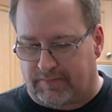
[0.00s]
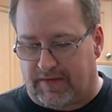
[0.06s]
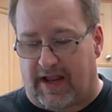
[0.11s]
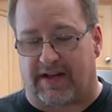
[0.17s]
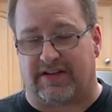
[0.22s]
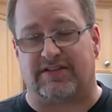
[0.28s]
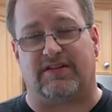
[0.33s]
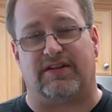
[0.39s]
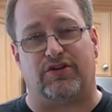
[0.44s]
Yeah,
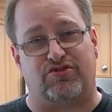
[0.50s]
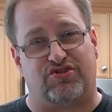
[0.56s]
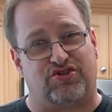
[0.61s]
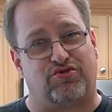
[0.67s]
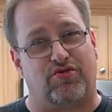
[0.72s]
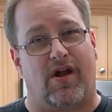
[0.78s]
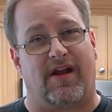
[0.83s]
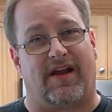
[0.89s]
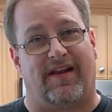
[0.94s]
it's a little
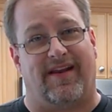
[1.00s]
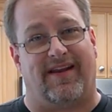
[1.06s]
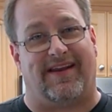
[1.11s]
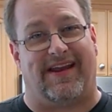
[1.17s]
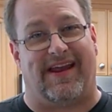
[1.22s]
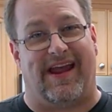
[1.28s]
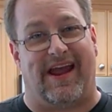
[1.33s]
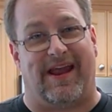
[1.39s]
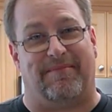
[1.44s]
strong at
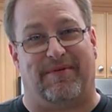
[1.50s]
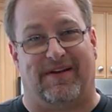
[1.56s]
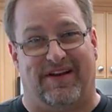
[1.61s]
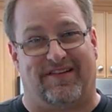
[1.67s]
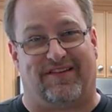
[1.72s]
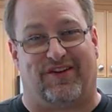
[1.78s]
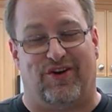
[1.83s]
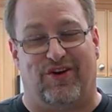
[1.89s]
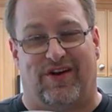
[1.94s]
the end, but
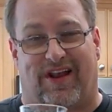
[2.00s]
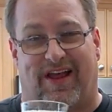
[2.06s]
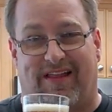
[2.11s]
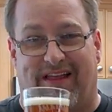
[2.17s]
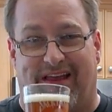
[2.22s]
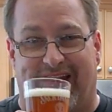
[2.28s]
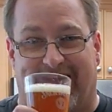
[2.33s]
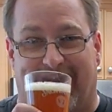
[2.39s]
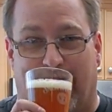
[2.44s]
it's good. I
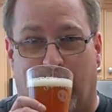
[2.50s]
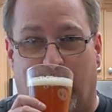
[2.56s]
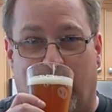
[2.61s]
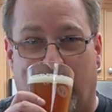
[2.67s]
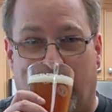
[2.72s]
like it.